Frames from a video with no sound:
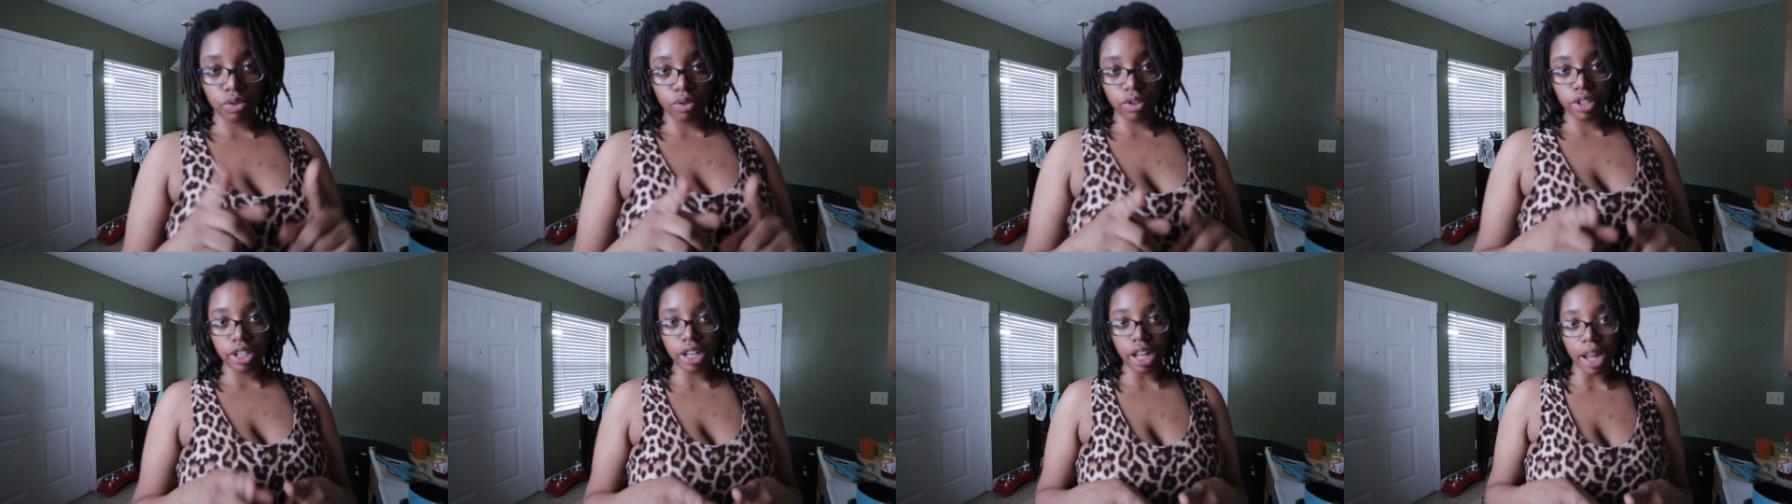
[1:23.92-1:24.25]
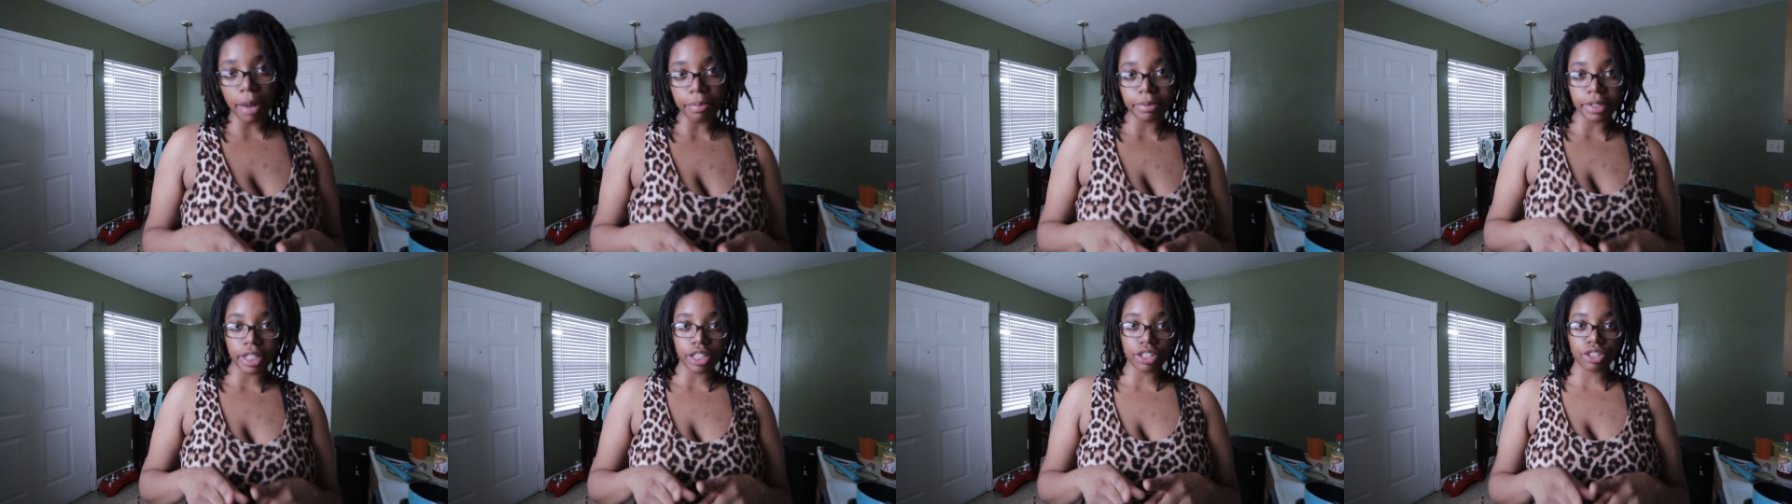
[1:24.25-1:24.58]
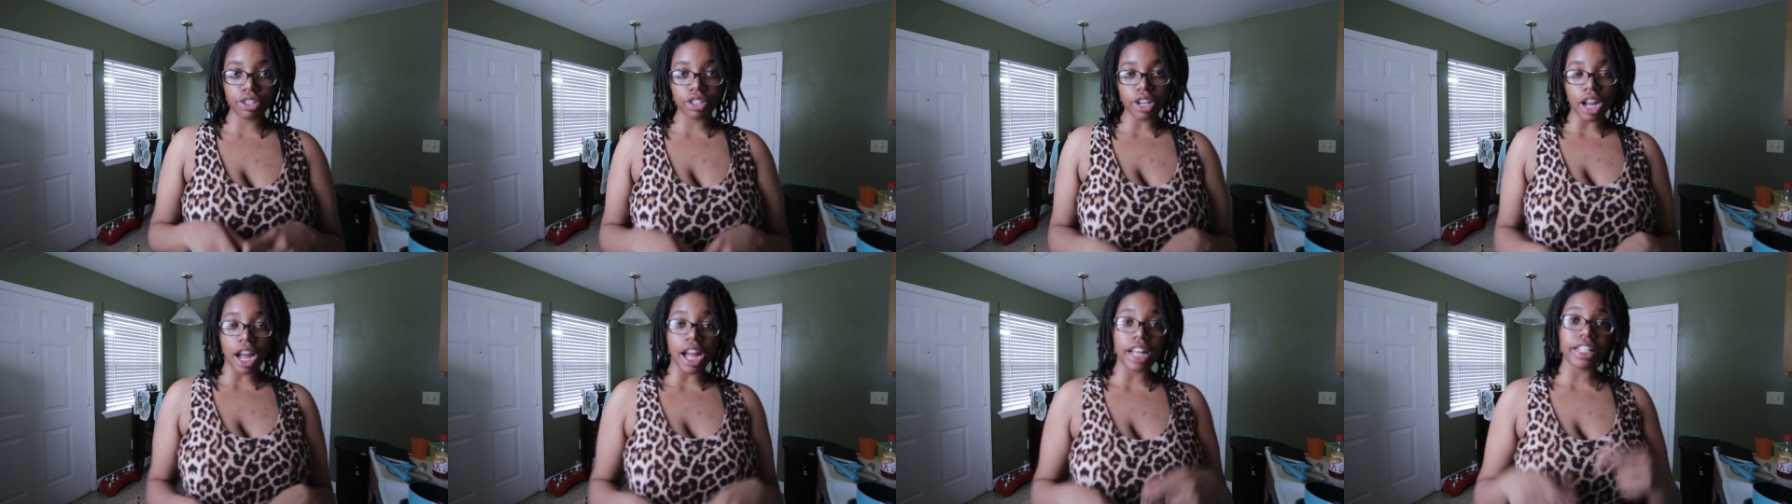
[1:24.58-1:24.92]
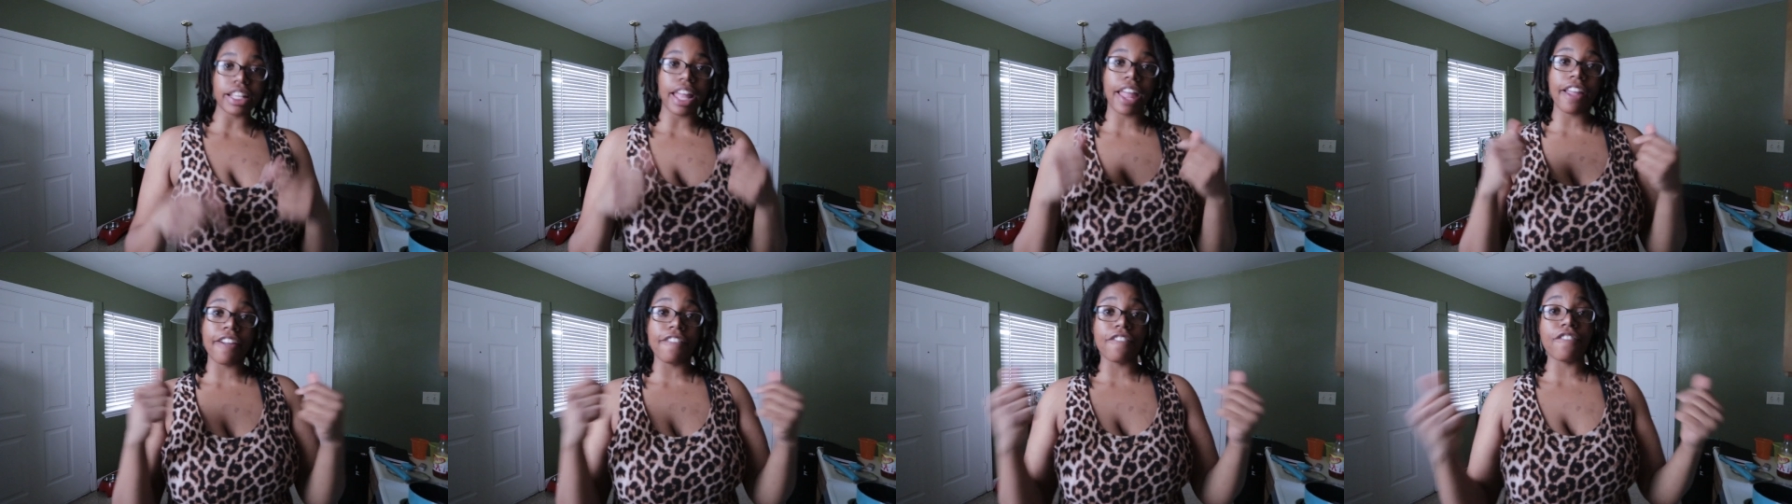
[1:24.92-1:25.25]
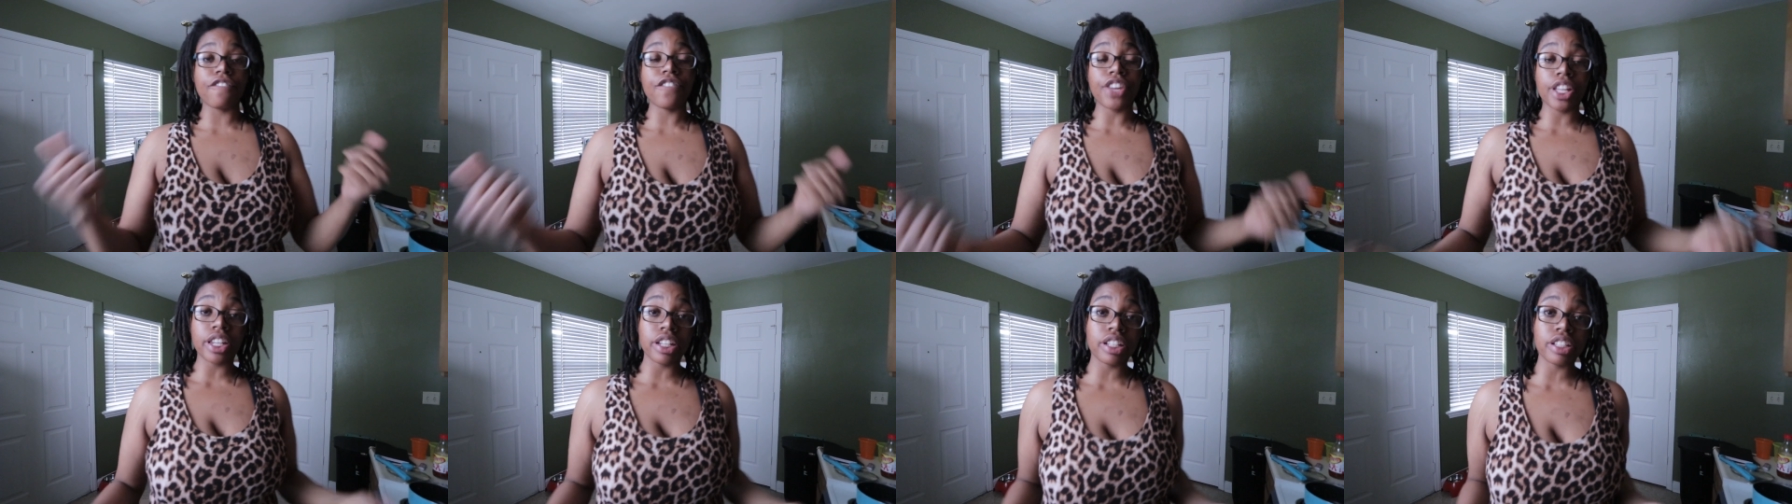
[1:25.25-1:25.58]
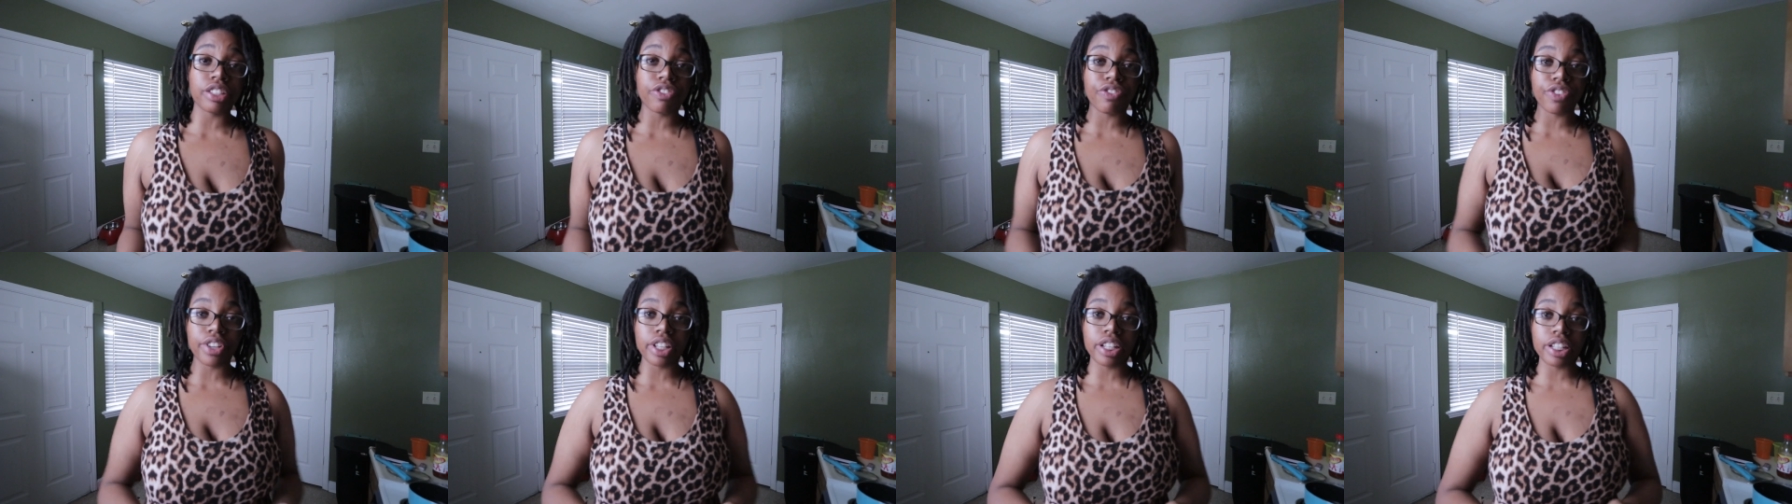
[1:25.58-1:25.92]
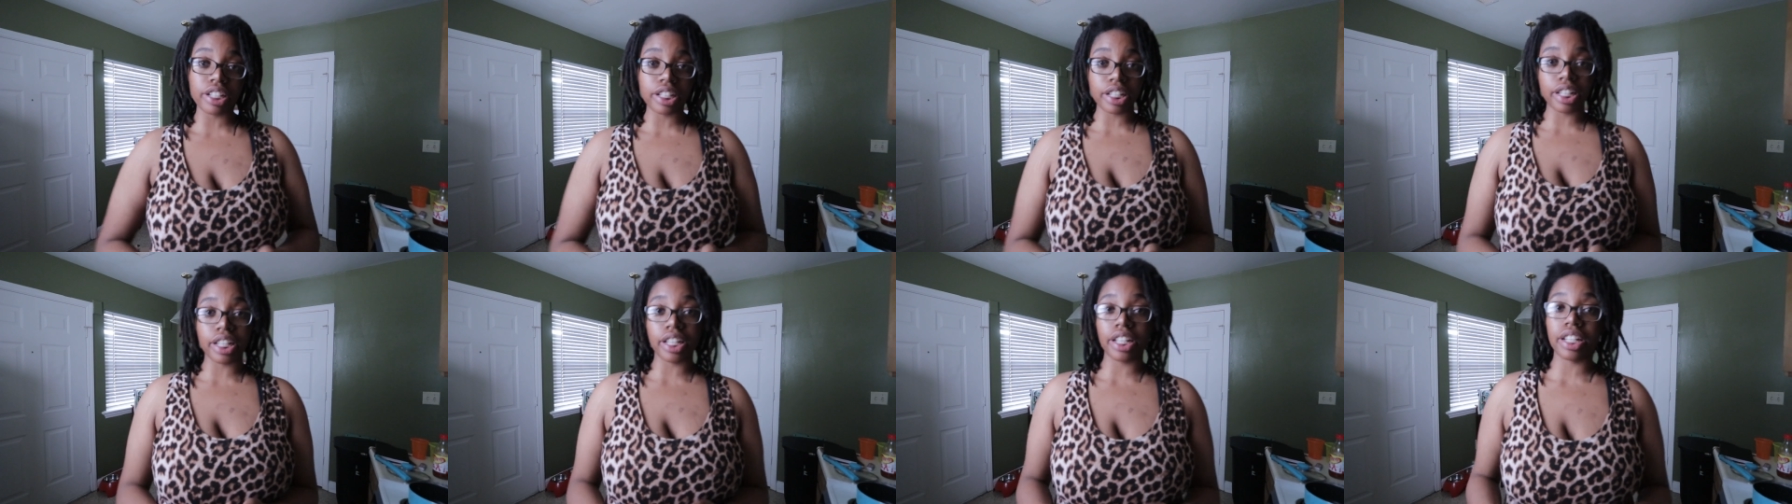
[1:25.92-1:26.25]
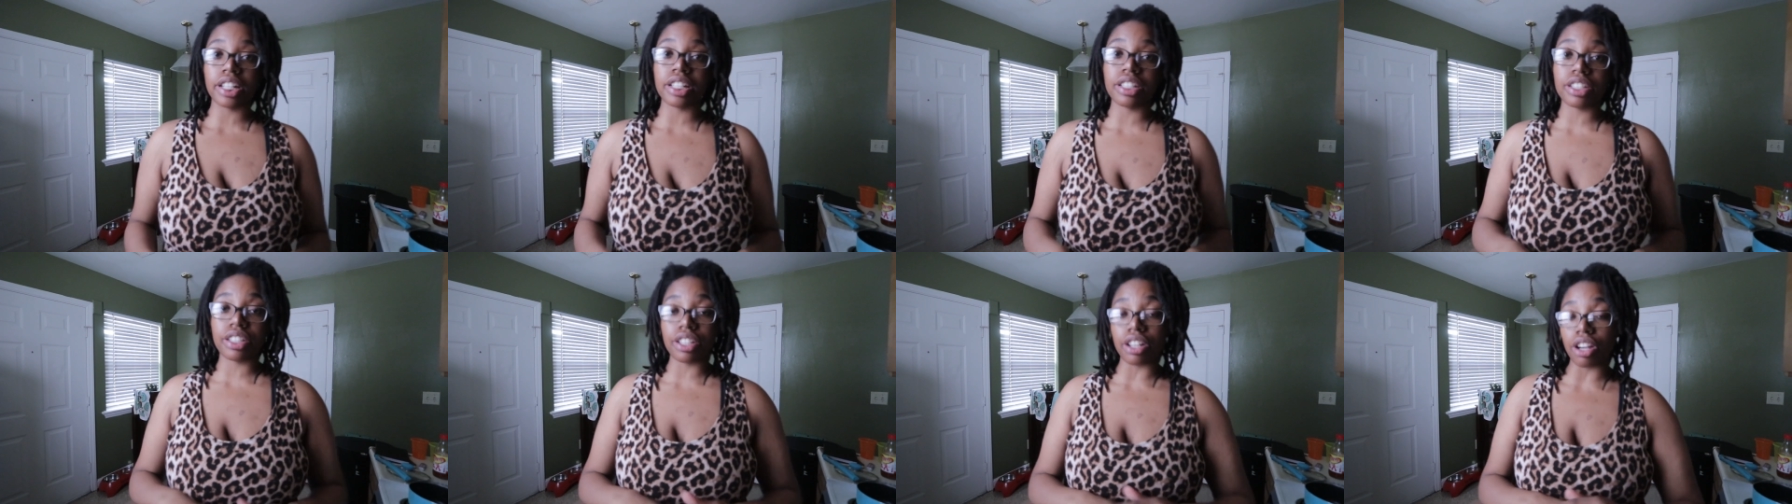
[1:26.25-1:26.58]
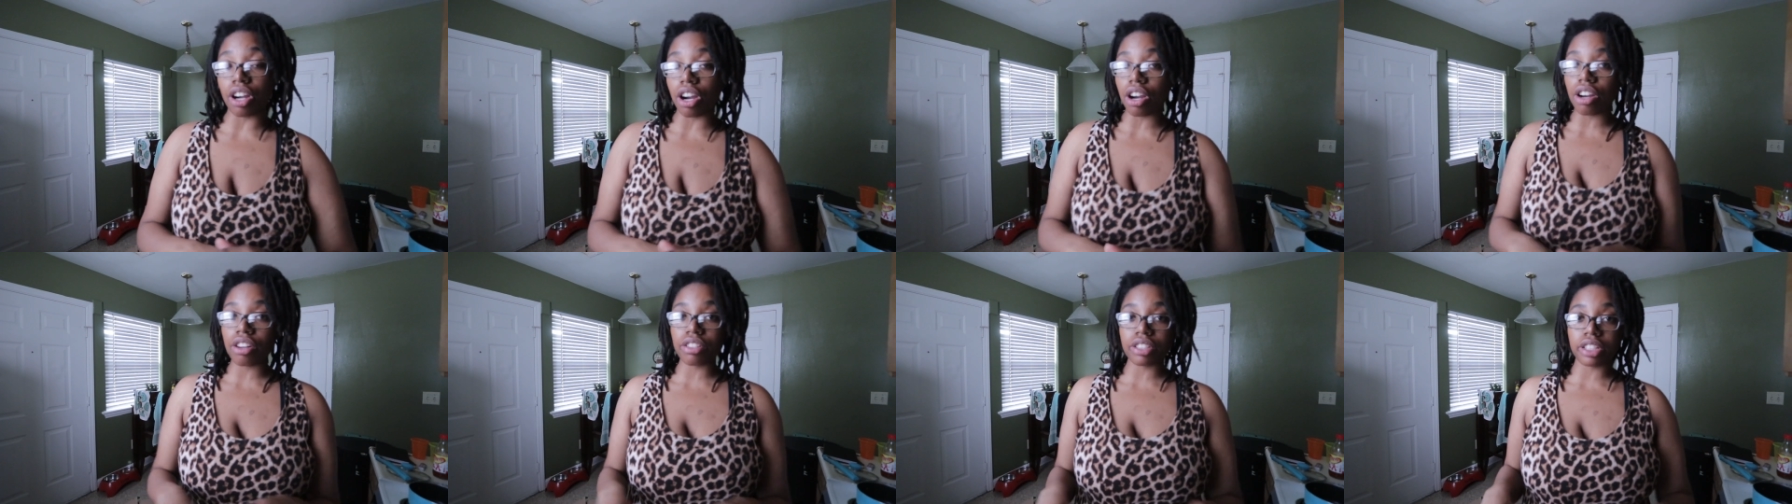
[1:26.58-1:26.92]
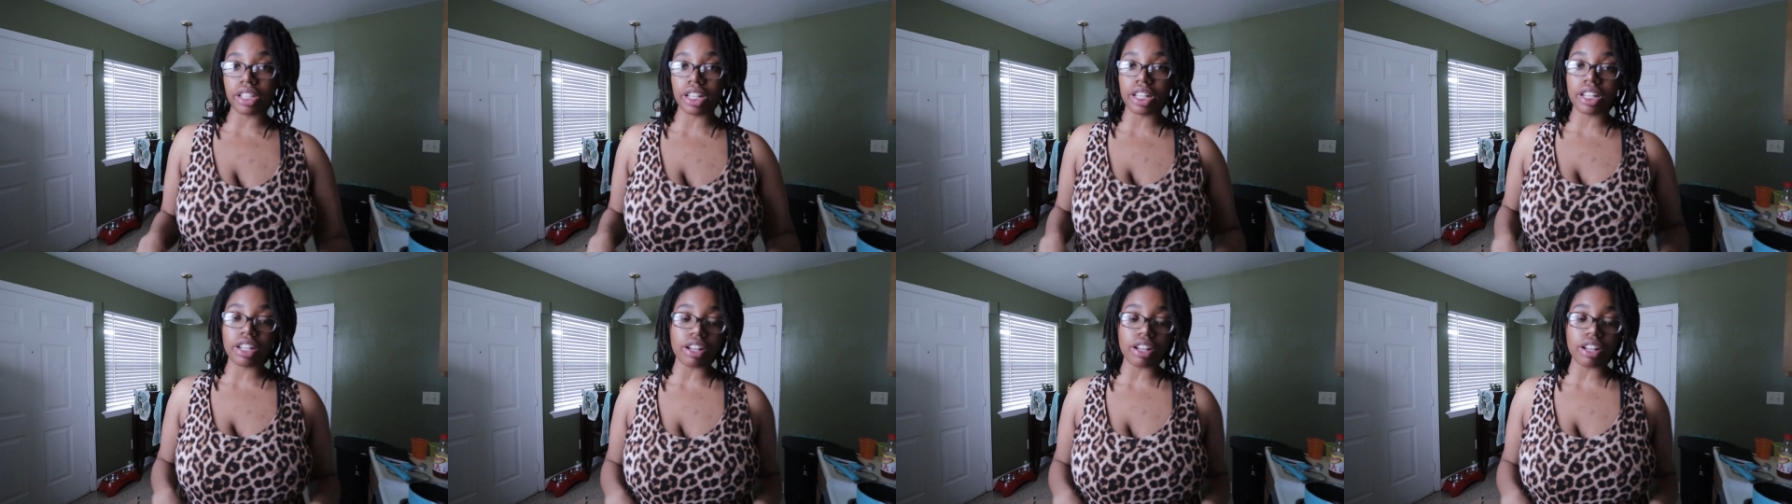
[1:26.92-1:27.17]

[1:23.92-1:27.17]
wanted to update you guys. I have finished feeding the kids. They're all done.